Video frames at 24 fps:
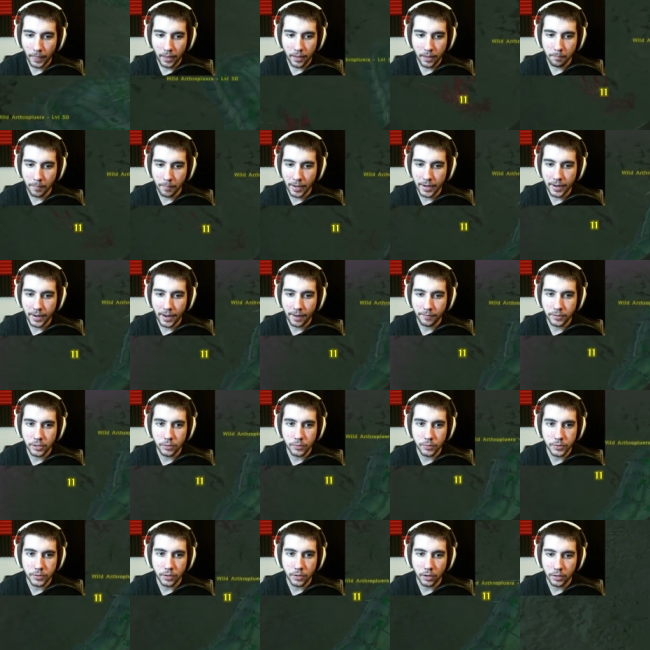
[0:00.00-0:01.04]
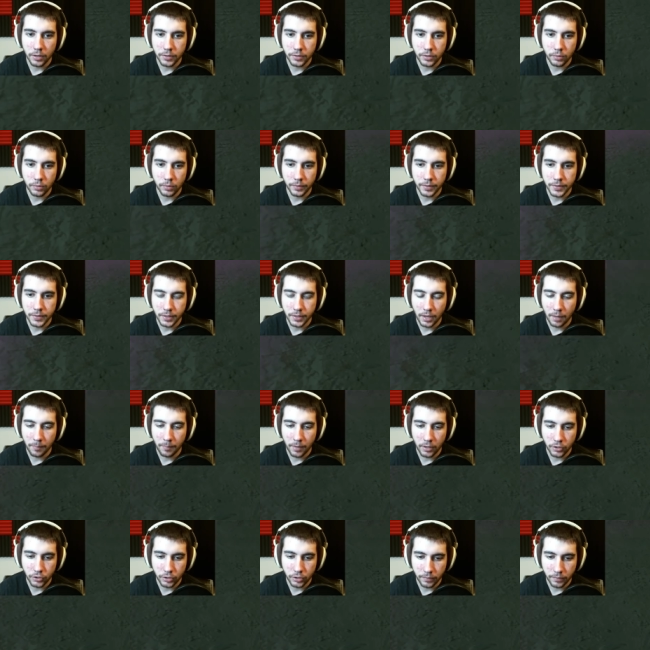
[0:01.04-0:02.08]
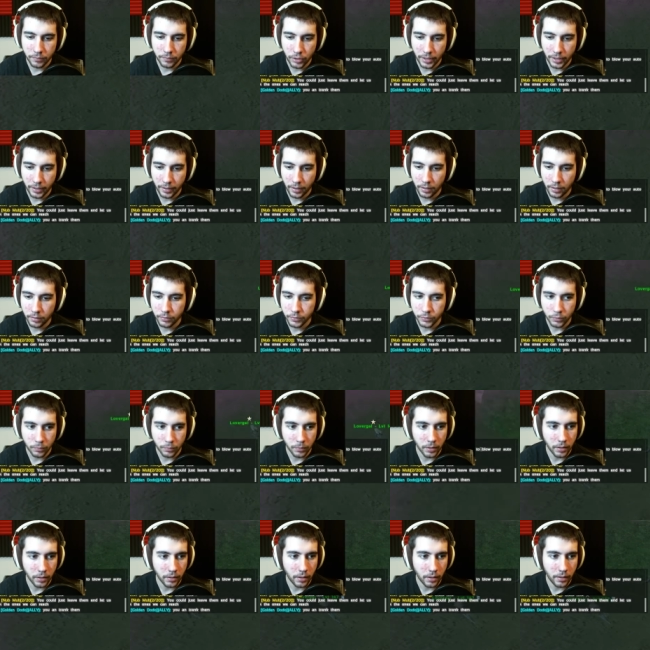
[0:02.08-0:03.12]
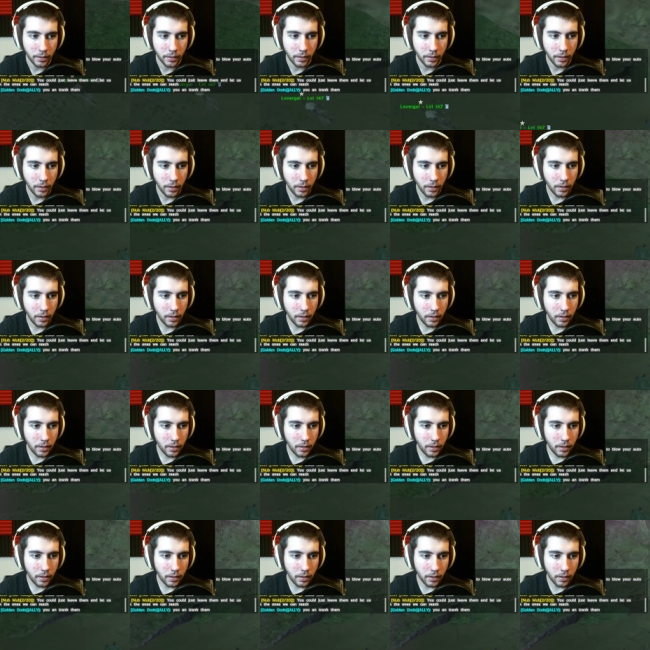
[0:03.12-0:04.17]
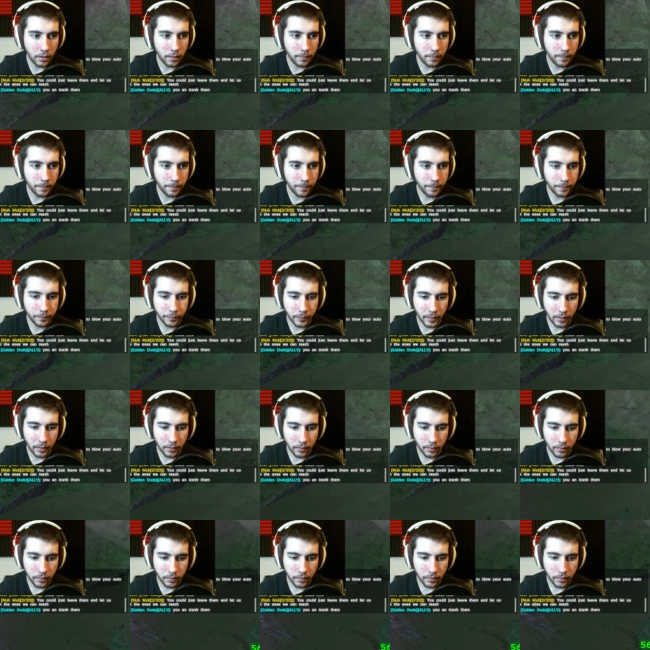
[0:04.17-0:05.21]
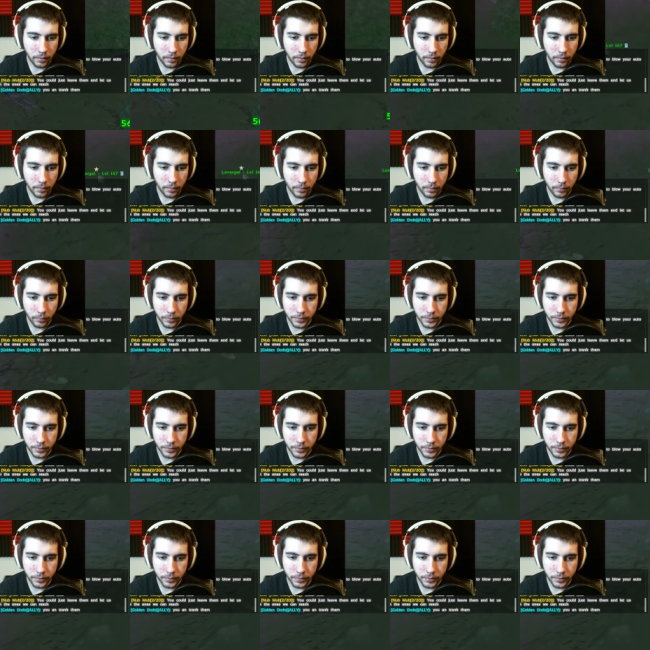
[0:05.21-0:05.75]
Might have to use darts too on this guy. I'm not sure if trank arrows will work on it. Um, we'll